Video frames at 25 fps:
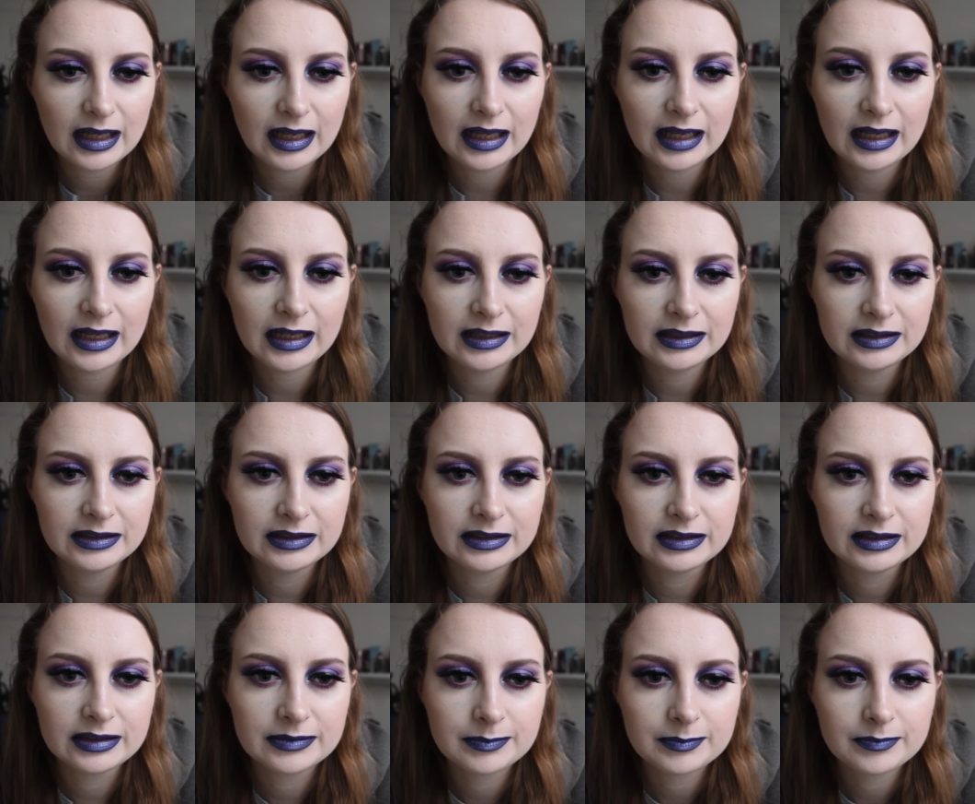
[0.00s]

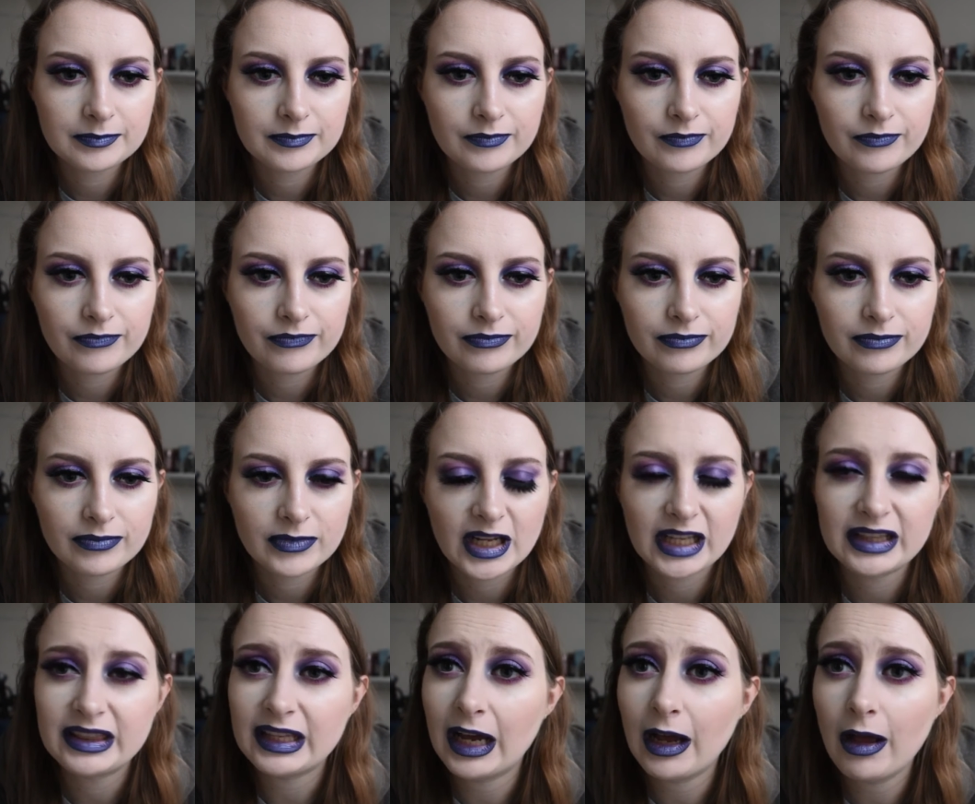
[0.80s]
And
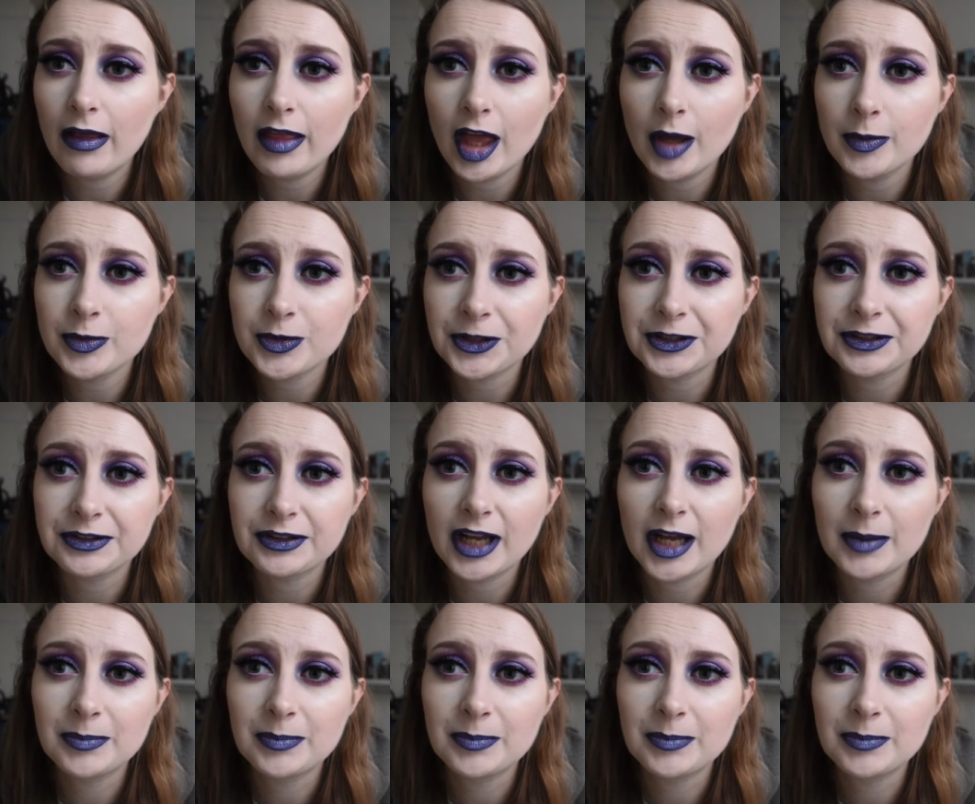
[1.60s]
now that I'm trying to,